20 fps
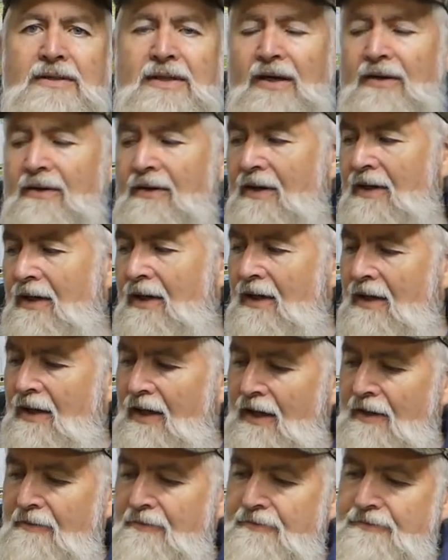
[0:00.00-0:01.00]
So,
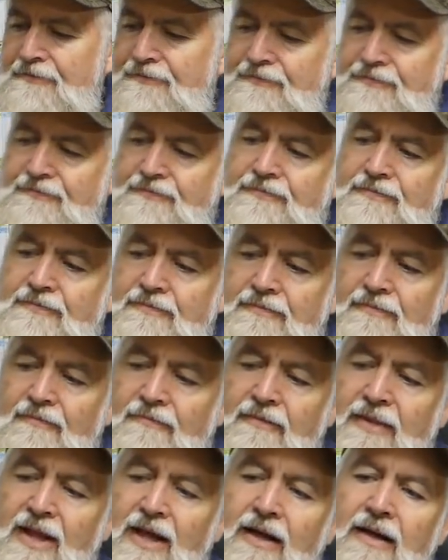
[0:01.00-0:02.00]
and
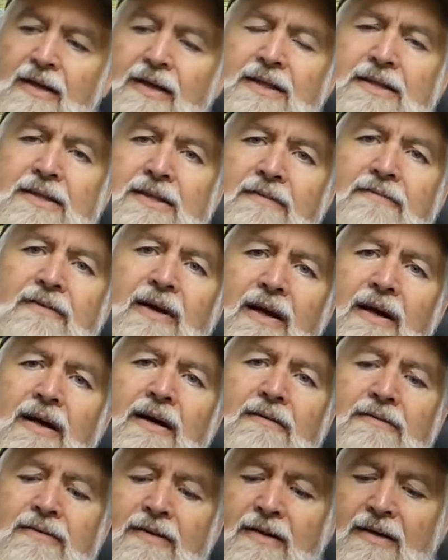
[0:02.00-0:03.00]
this is a
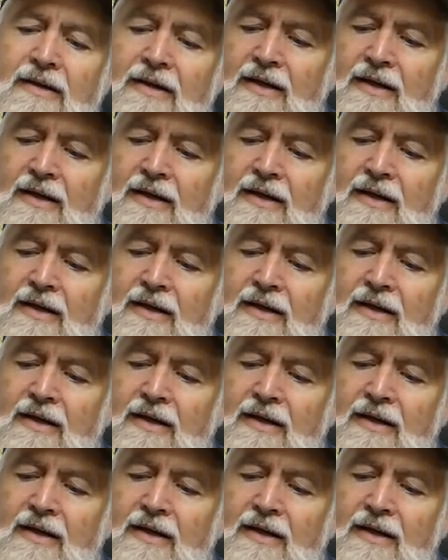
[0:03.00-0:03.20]
valve,